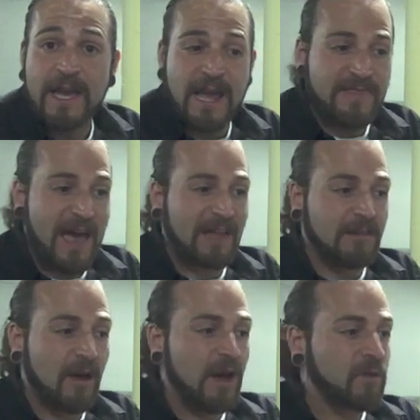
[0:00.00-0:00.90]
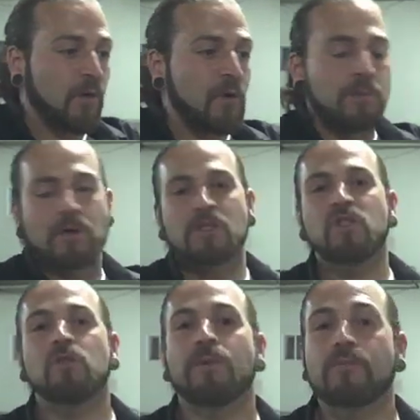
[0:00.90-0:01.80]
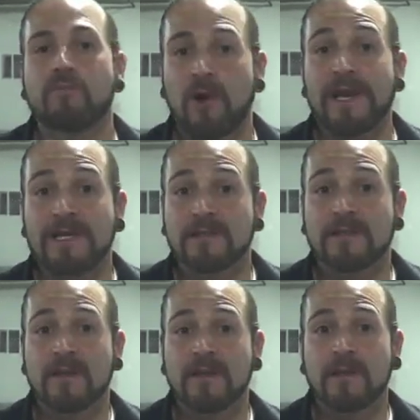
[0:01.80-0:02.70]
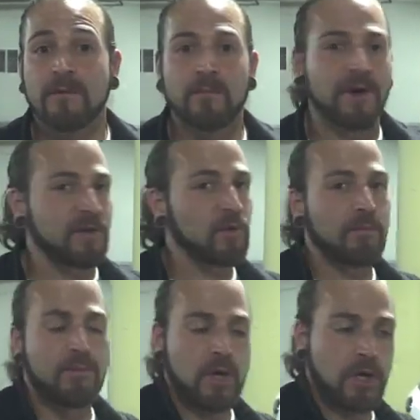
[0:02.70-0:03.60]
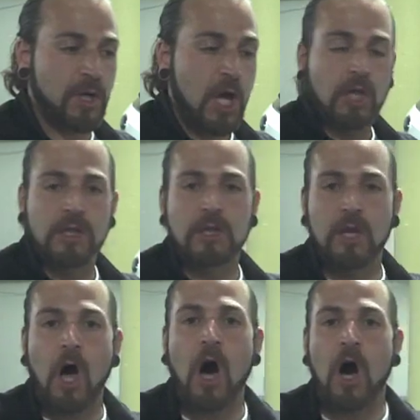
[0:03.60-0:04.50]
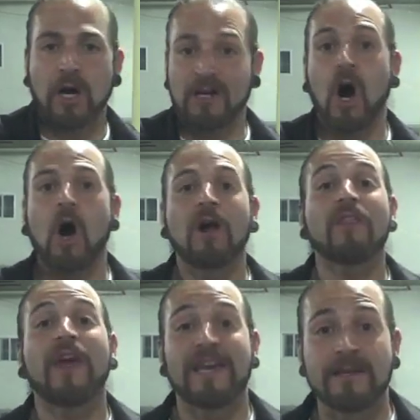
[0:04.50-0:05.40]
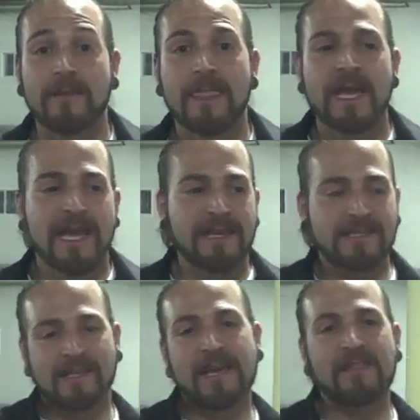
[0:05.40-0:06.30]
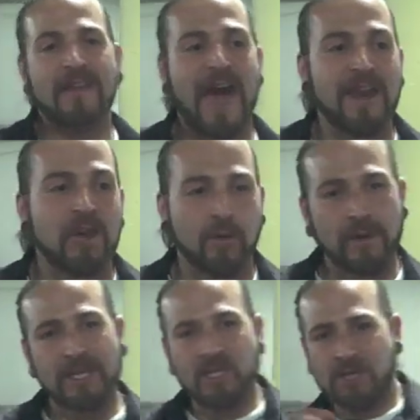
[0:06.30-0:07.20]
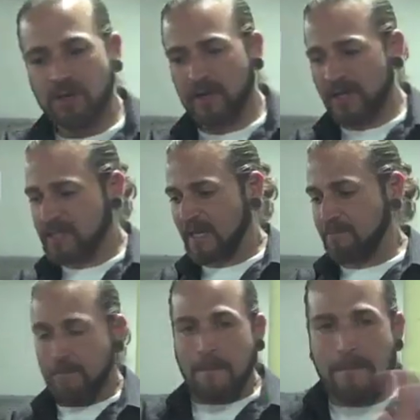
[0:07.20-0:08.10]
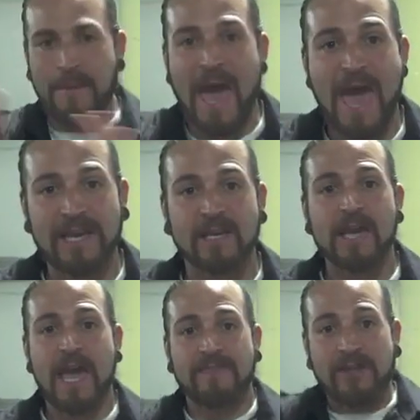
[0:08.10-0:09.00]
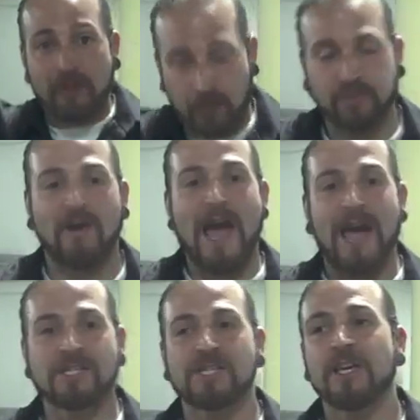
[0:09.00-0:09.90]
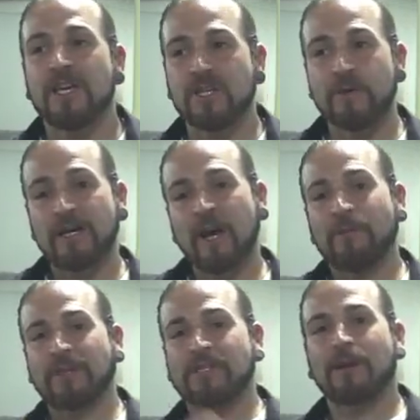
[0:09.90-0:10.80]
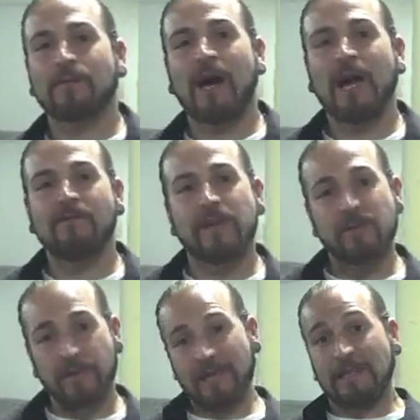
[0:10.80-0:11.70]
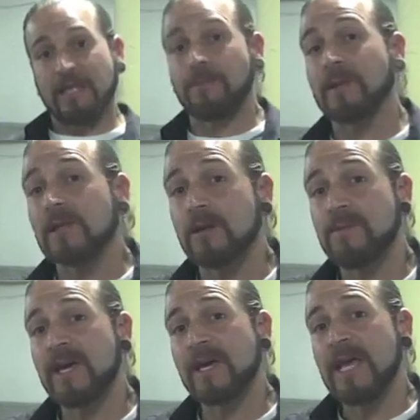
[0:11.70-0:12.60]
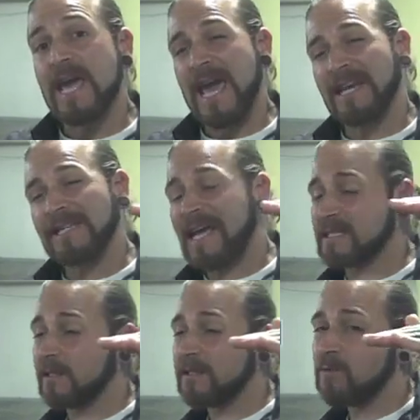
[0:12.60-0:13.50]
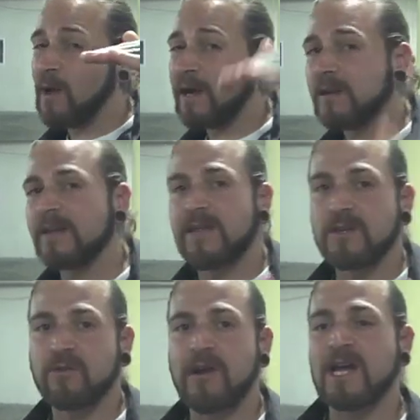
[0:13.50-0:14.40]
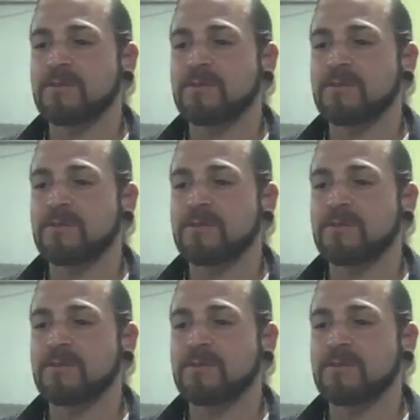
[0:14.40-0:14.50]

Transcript: And that log won't burn super bright, but it will burn long, all night. And it's like that. We eat sugar, it's like bang, and then you crash. You eat complex carbohydrate, you get lit up a little bit, and it lasts a little while, and then you crash.